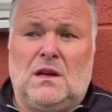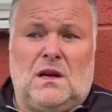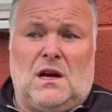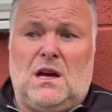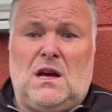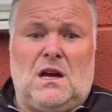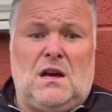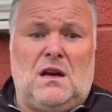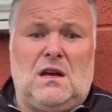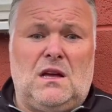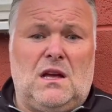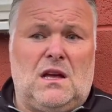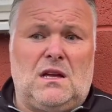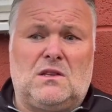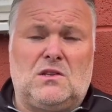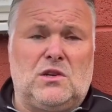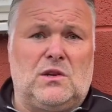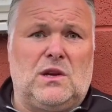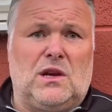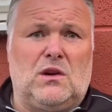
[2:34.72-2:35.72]
Yeah,
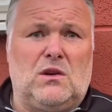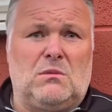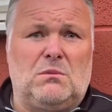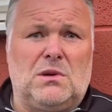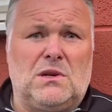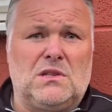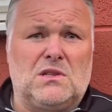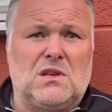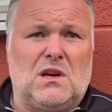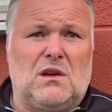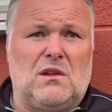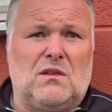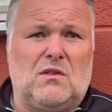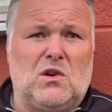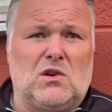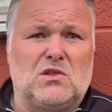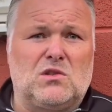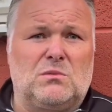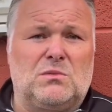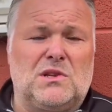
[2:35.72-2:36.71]
2-0 up, so they've
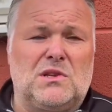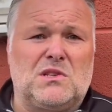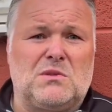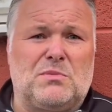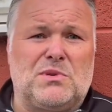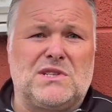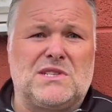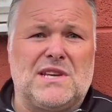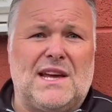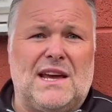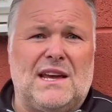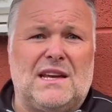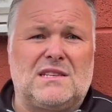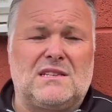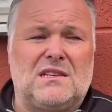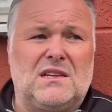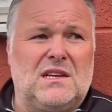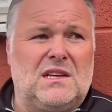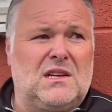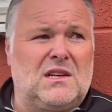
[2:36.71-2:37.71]
got something to
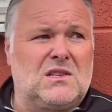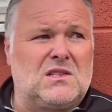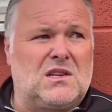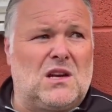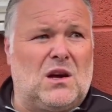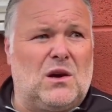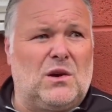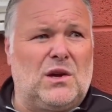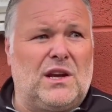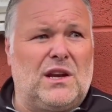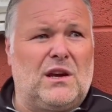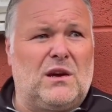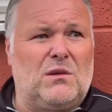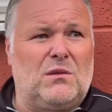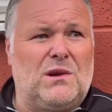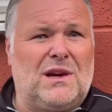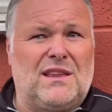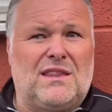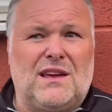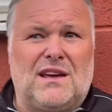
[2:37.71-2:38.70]
protect. So you
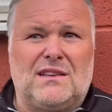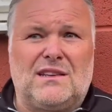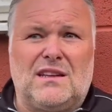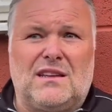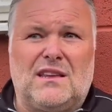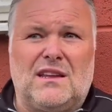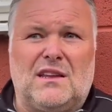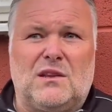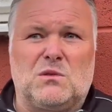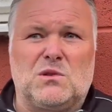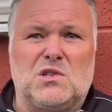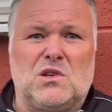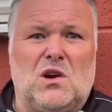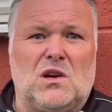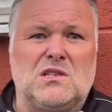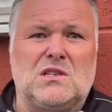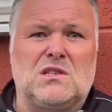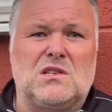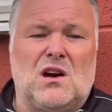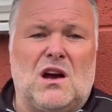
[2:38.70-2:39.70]
know, I did think they were
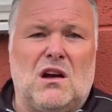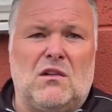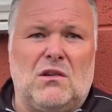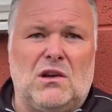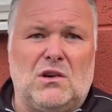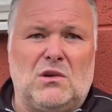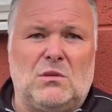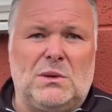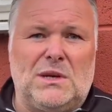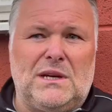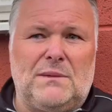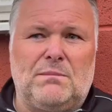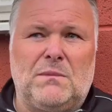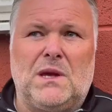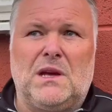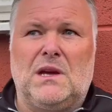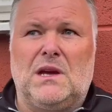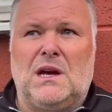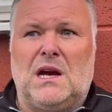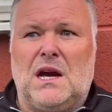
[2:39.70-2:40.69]
starting to tire a little bit,
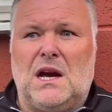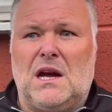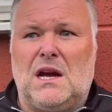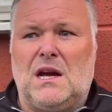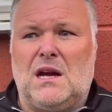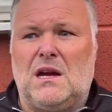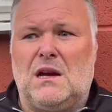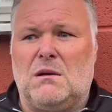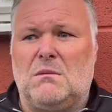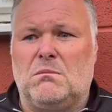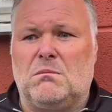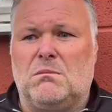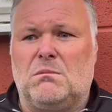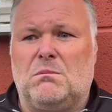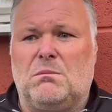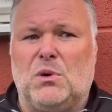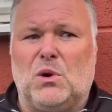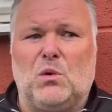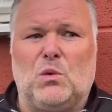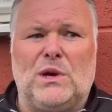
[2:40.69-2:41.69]

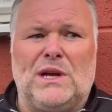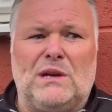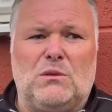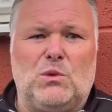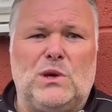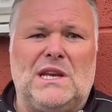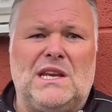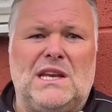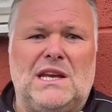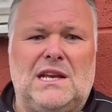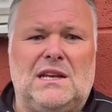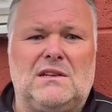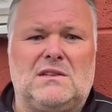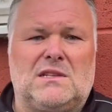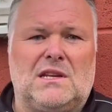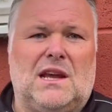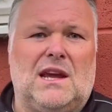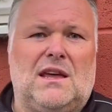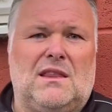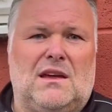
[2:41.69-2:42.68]
but we needed
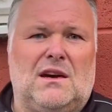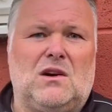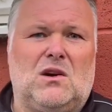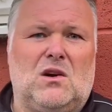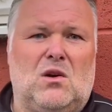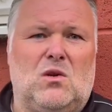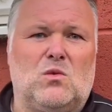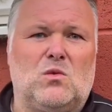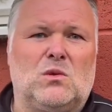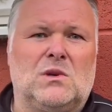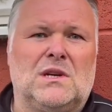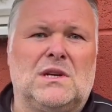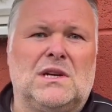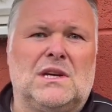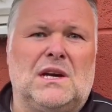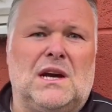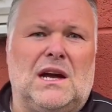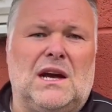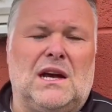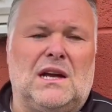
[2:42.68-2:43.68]
to get that goal.
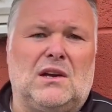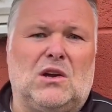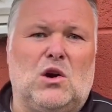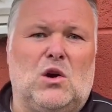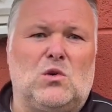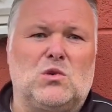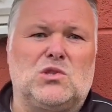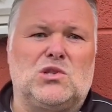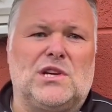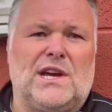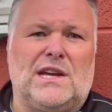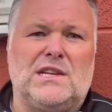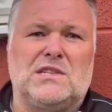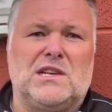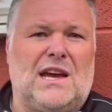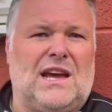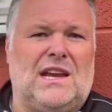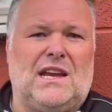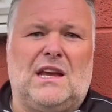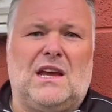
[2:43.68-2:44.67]
And goals change
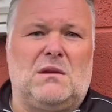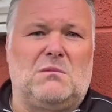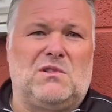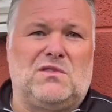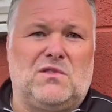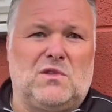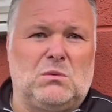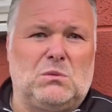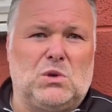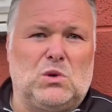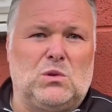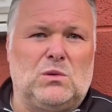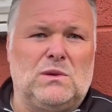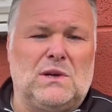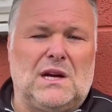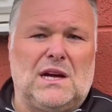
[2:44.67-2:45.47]
any game of football.